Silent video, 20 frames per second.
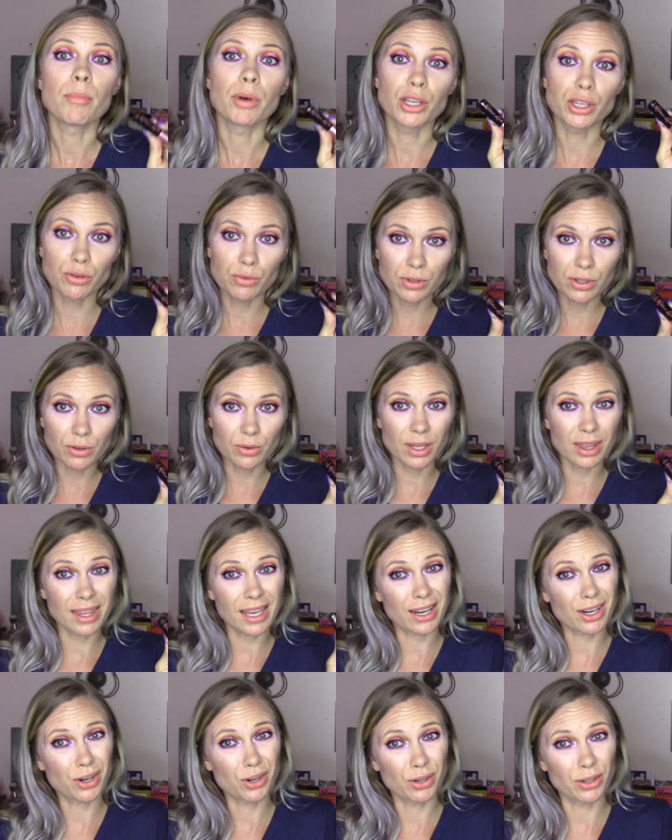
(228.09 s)
but you do get
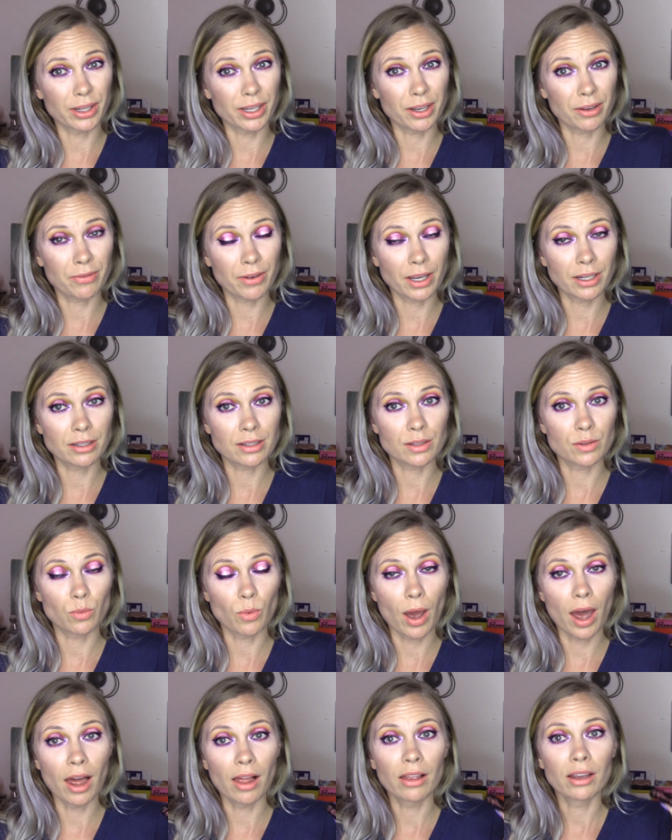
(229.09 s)
that curling effect as
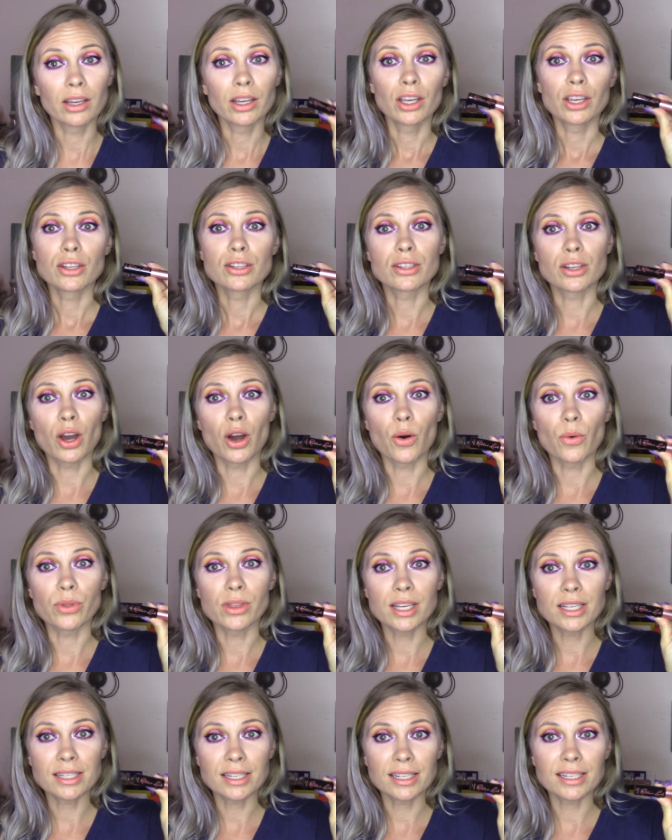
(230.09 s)
well. So
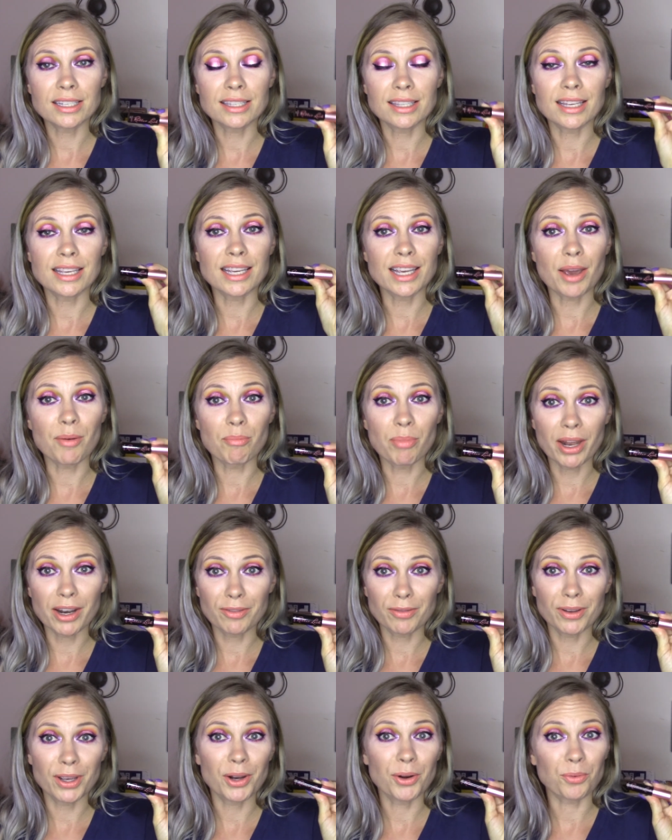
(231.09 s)
this is the
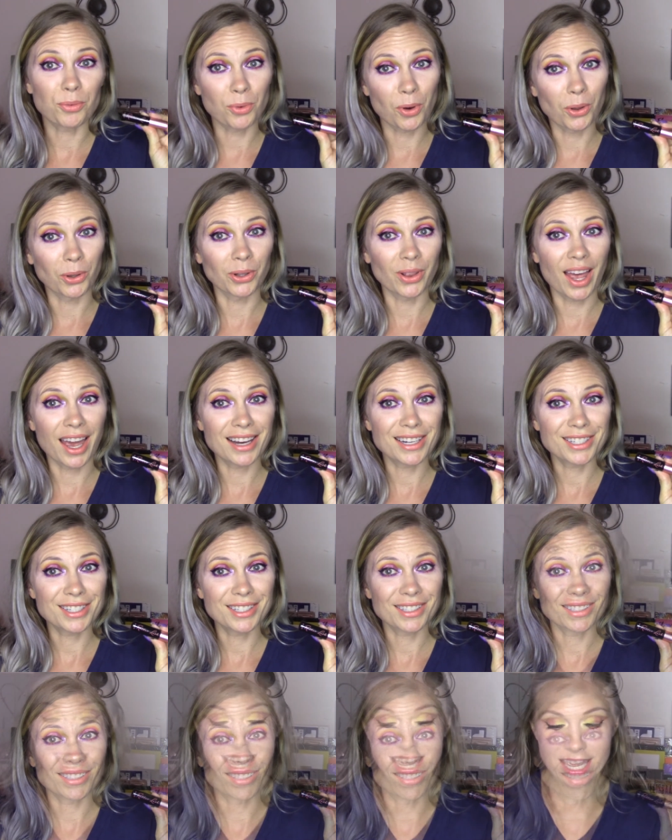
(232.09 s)
Benefit Roller Lash.
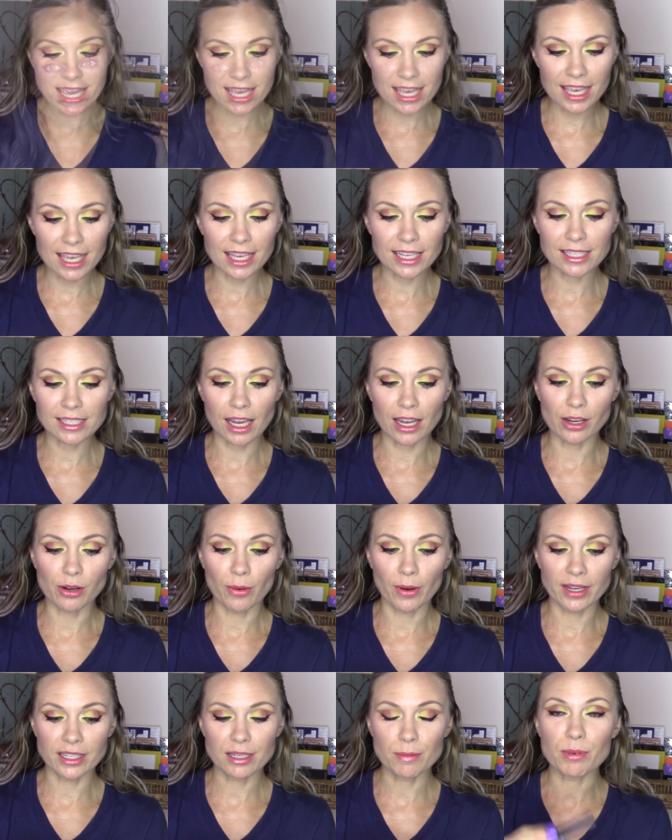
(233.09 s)
Today is
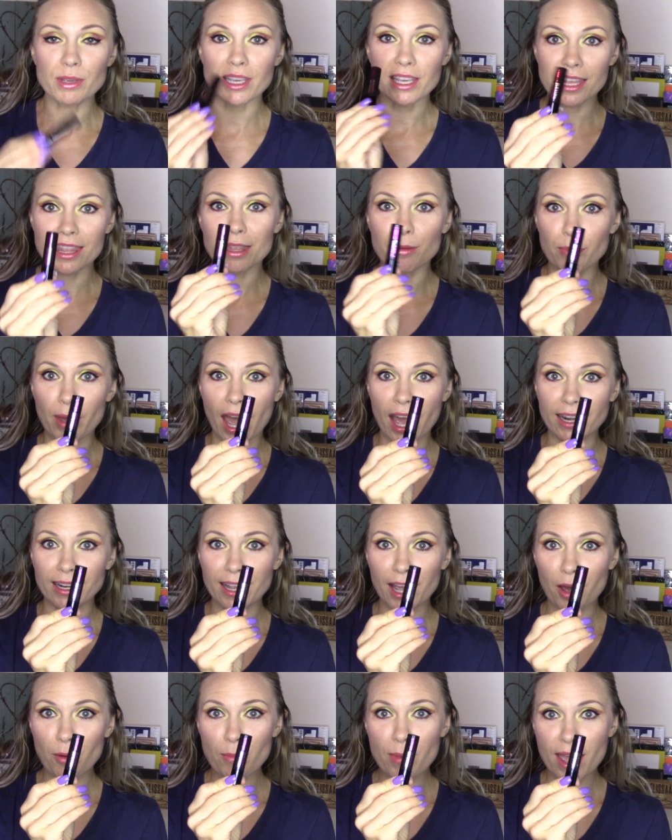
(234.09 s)
going to be the Bad
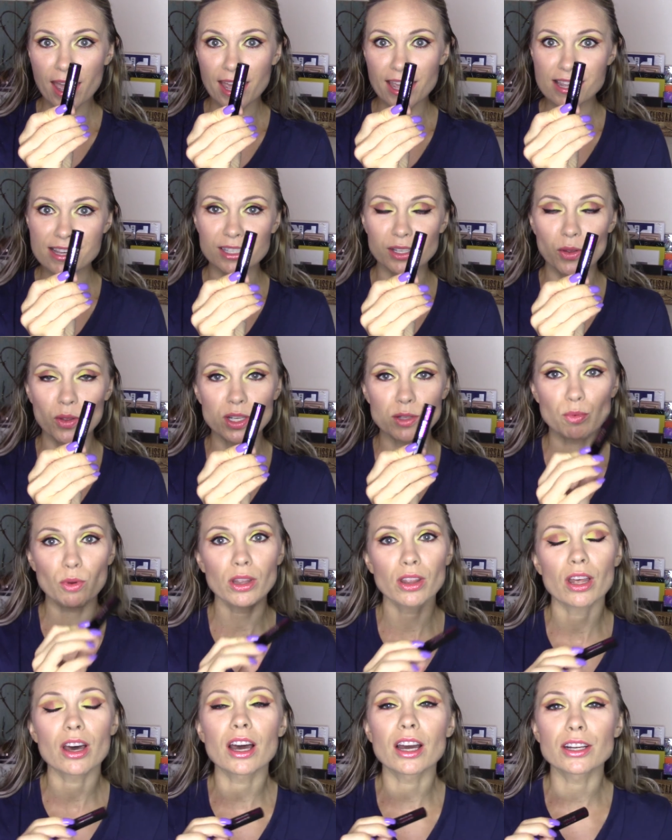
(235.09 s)
Gal Bang. So this
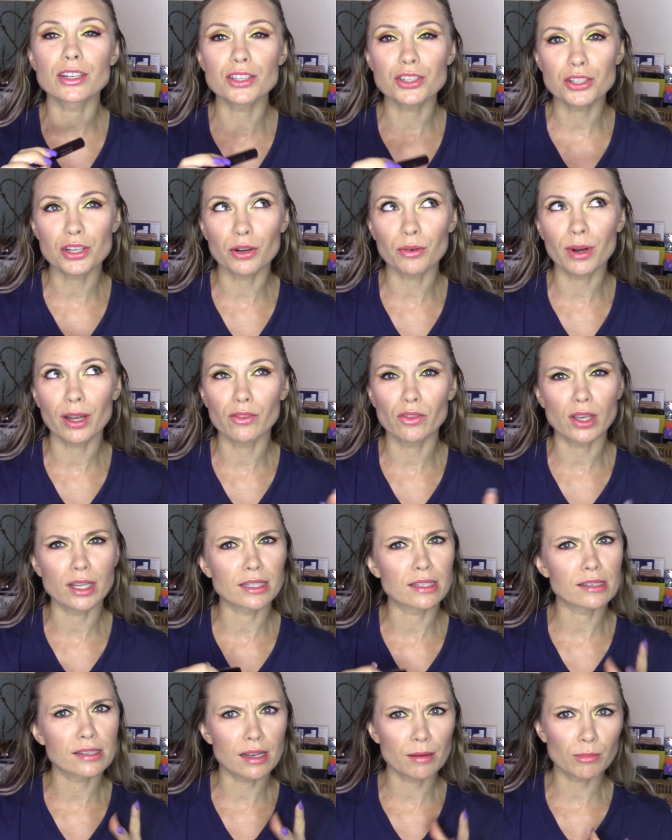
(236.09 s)
one launched around
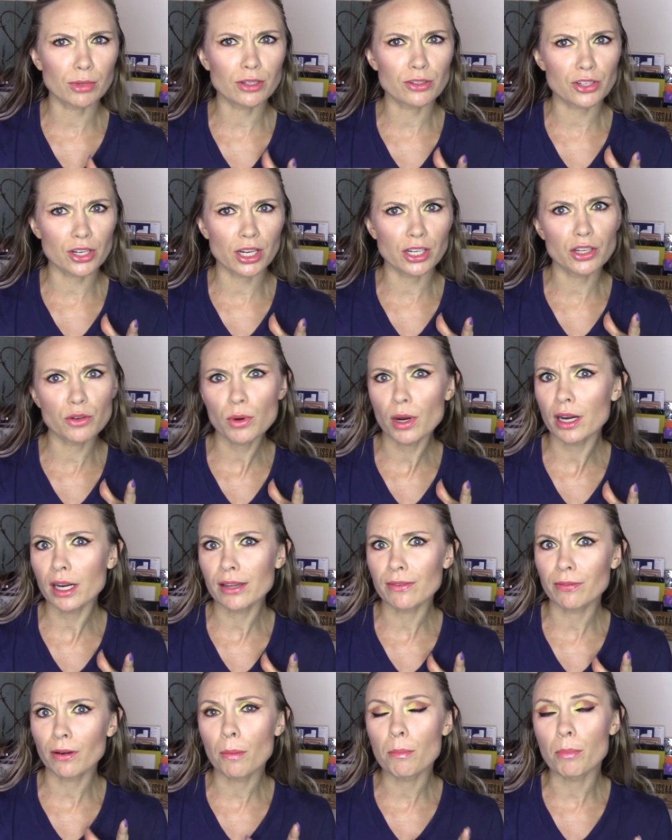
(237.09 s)
like December,
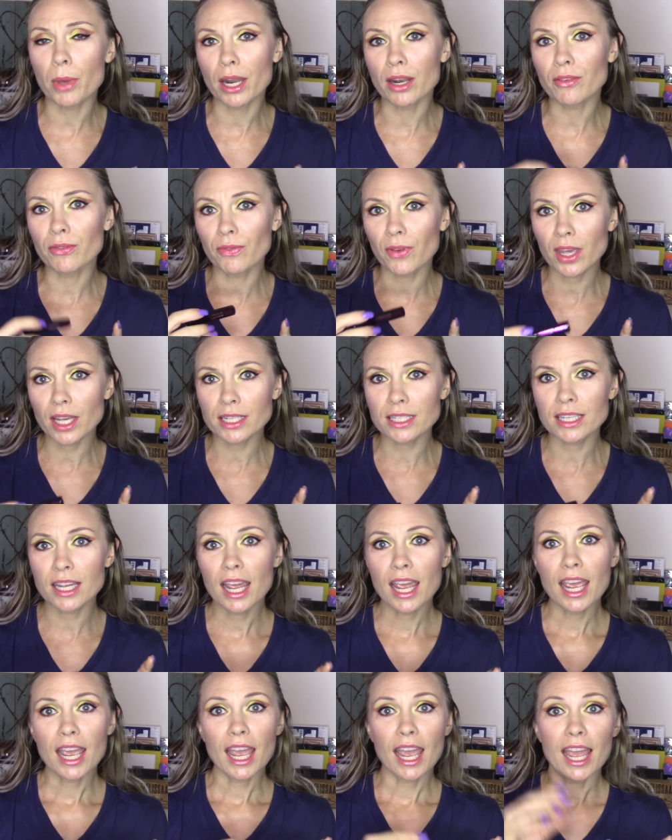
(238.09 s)
January from Benefit,
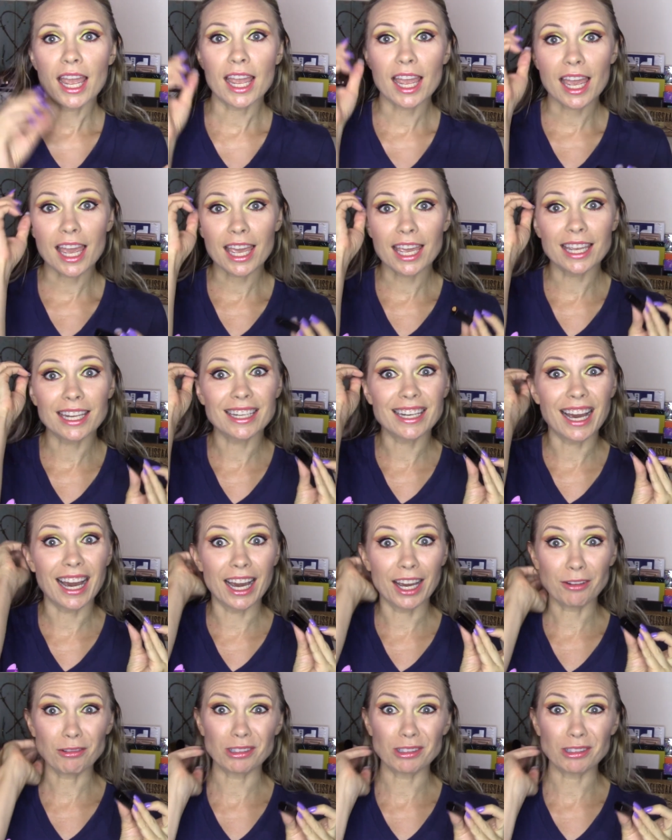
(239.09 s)
and I